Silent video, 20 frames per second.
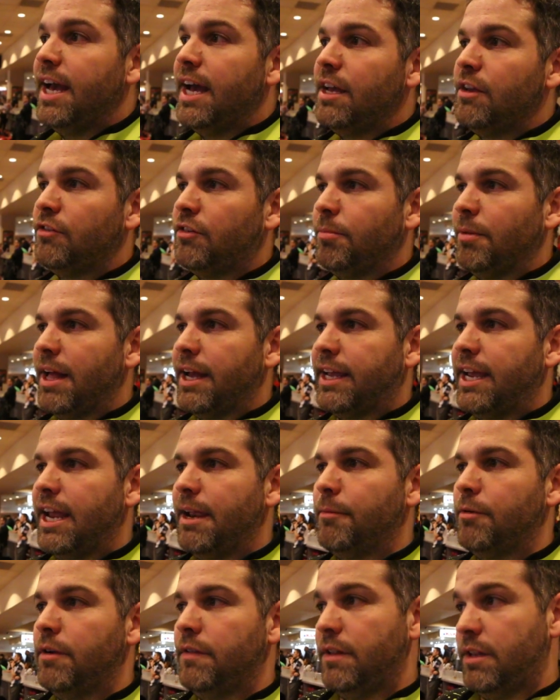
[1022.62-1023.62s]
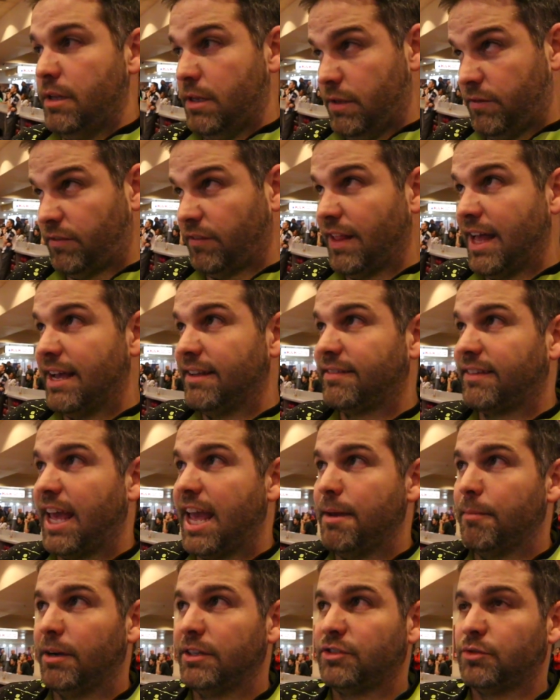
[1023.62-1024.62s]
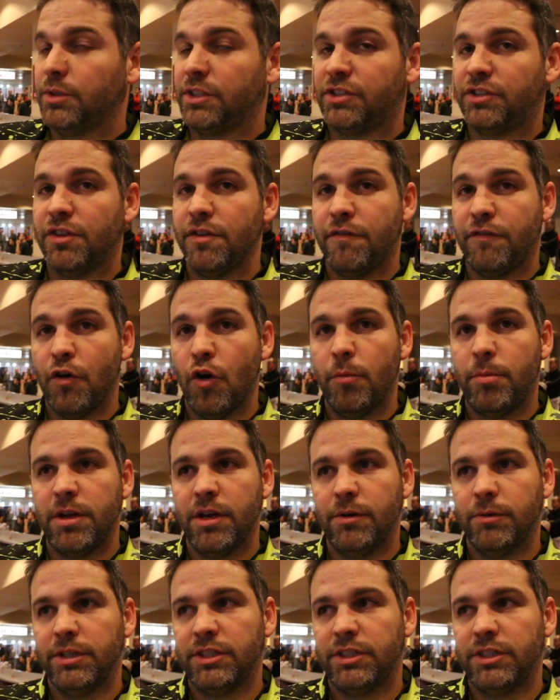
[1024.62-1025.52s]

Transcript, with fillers: Yeah, I used the black hammer, and then this last game I switched to the Phobia,